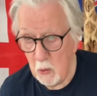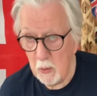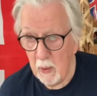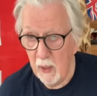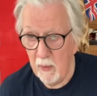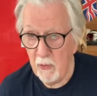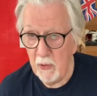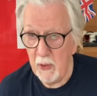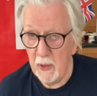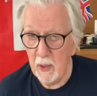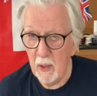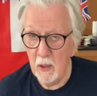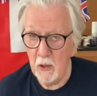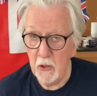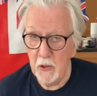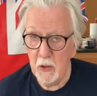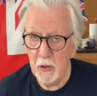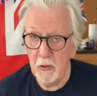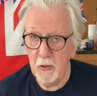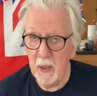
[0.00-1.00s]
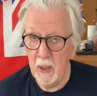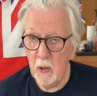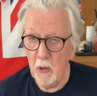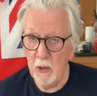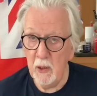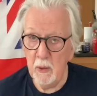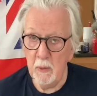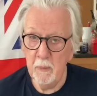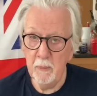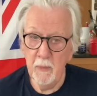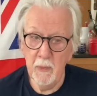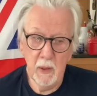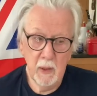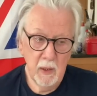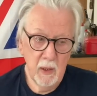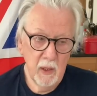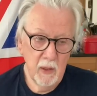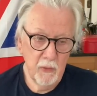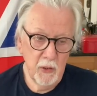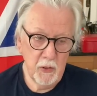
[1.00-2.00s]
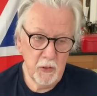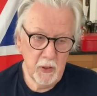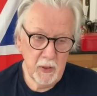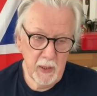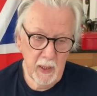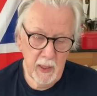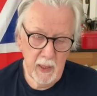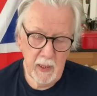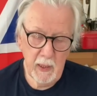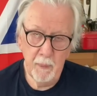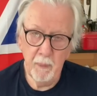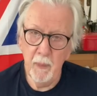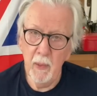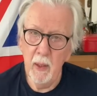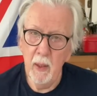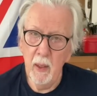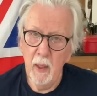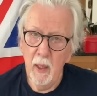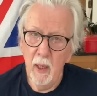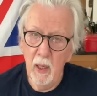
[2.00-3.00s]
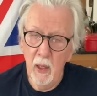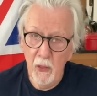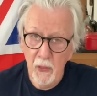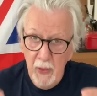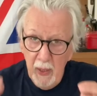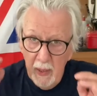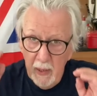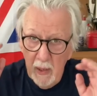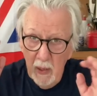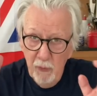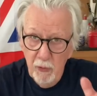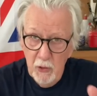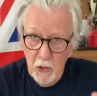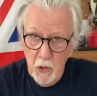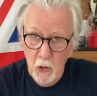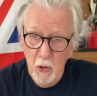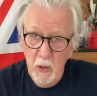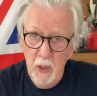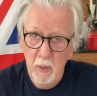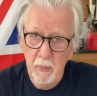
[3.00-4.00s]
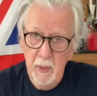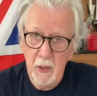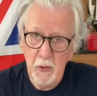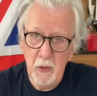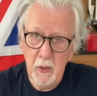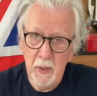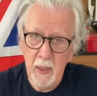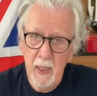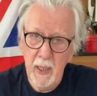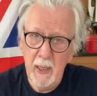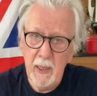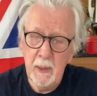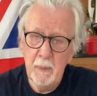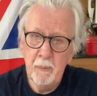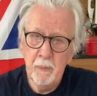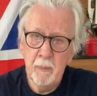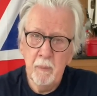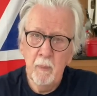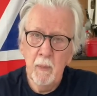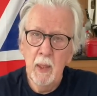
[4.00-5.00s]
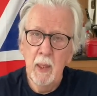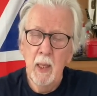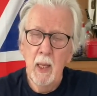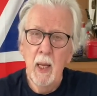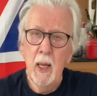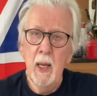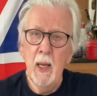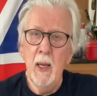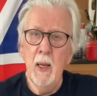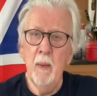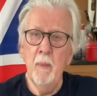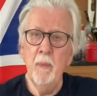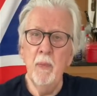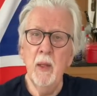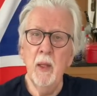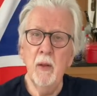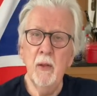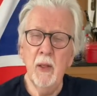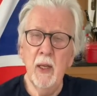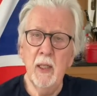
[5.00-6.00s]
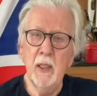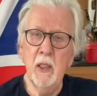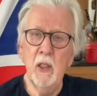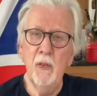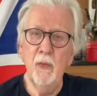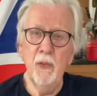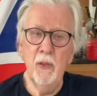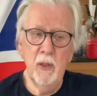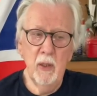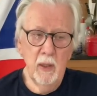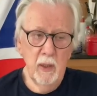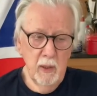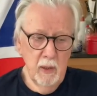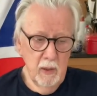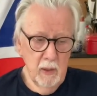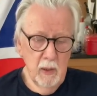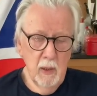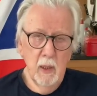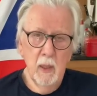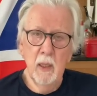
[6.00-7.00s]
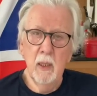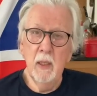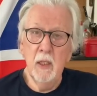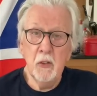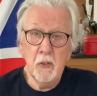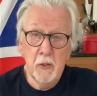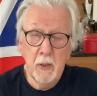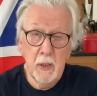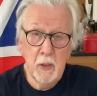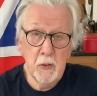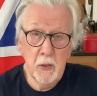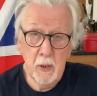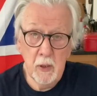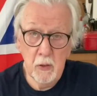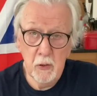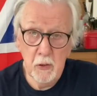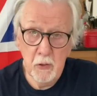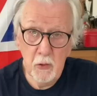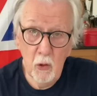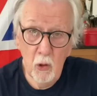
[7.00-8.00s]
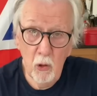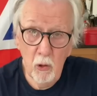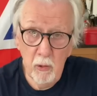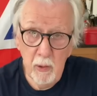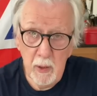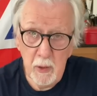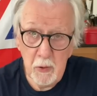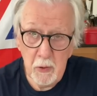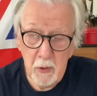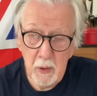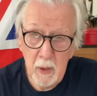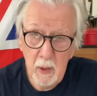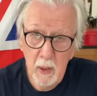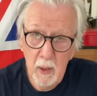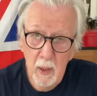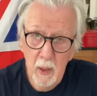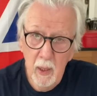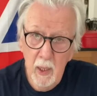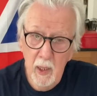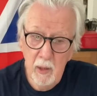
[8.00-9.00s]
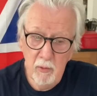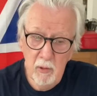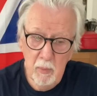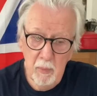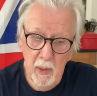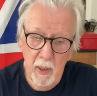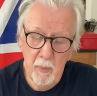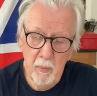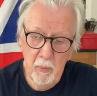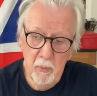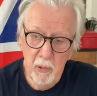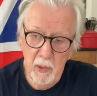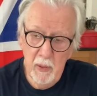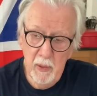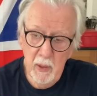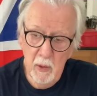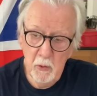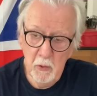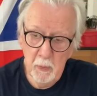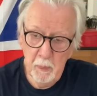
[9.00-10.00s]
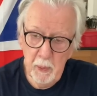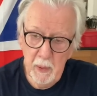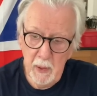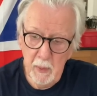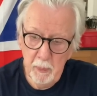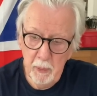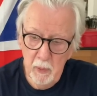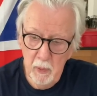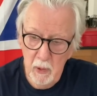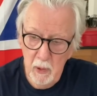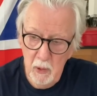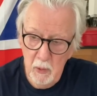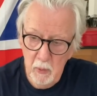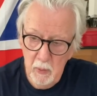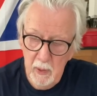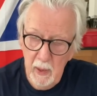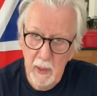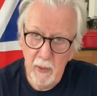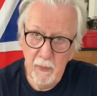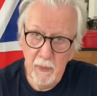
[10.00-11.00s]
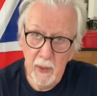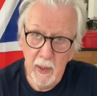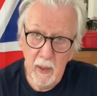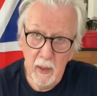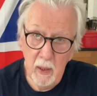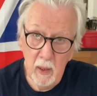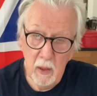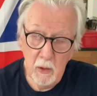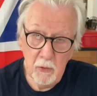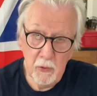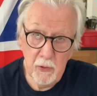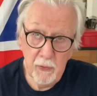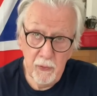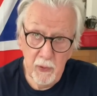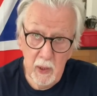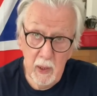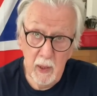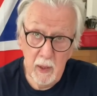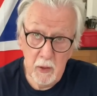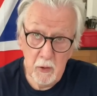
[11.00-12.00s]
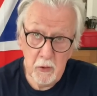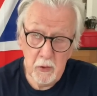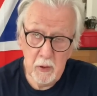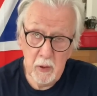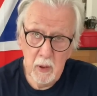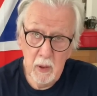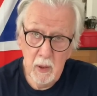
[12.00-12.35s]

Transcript: you everything I should tell you for today. Thank you for joining me today. Thank you for listening to the stories and remembering those people who gave their lives for us,